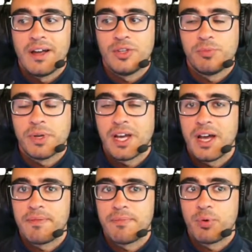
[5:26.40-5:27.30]
you might
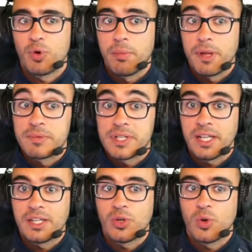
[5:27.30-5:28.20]
have problems
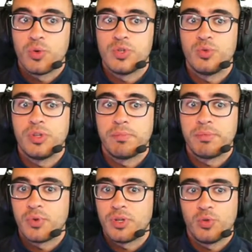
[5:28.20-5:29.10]
later on when you
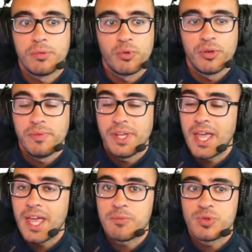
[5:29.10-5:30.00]
try to deploy
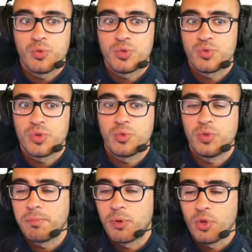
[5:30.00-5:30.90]
VMs and when you try to
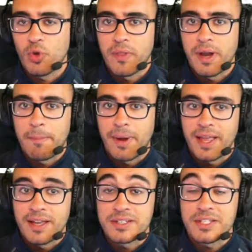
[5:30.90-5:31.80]
deploy other
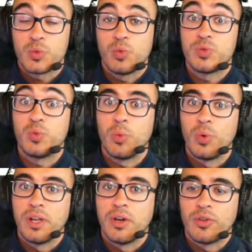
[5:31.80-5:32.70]
appliances, which we
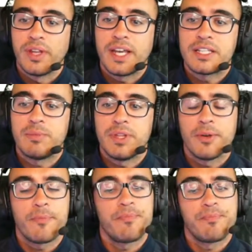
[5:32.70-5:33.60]
will on the next video.
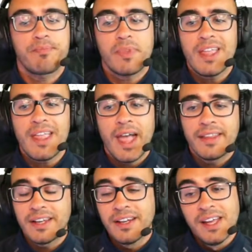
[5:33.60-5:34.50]
And
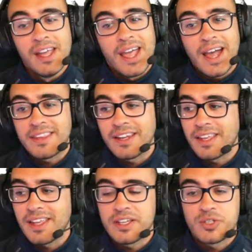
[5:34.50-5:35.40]
then 100
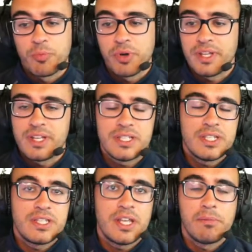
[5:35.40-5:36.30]
gigs operating
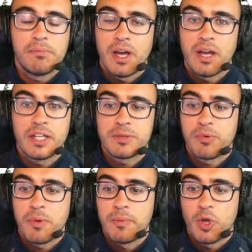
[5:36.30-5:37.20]
system, that's
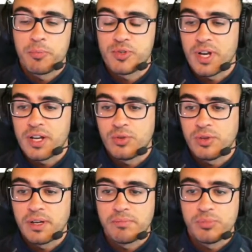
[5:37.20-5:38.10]
probably optional. You
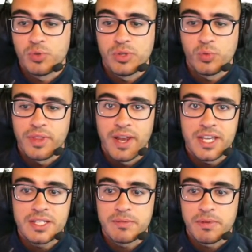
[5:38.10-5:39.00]
can do it with
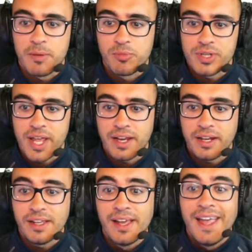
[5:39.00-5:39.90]
less, most
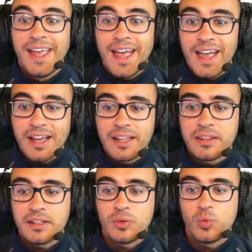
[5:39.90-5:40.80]
likely. And
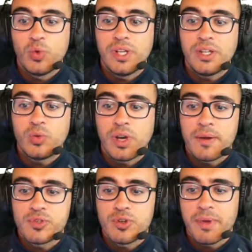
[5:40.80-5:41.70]
we need to
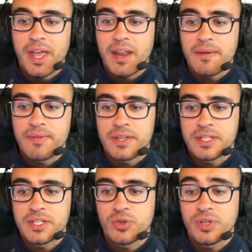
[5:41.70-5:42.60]
have some NFS
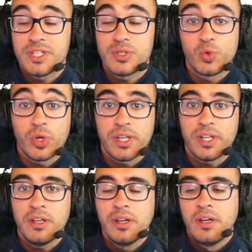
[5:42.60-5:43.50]
storage
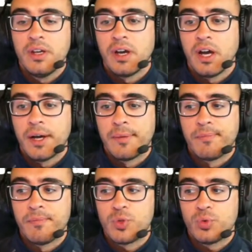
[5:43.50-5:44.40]
ready
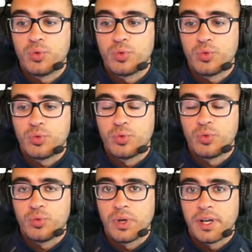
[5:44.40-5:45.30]

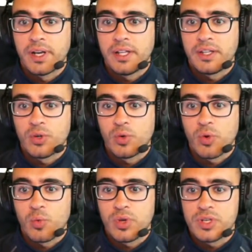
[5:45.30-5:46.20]
to later on
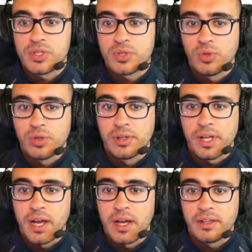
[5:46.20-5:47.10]
when we install
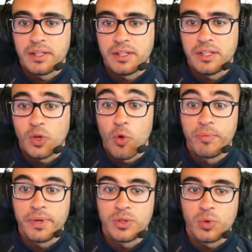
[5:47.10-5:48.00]
the
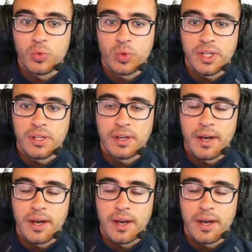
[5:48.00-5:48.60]
oVirt, when we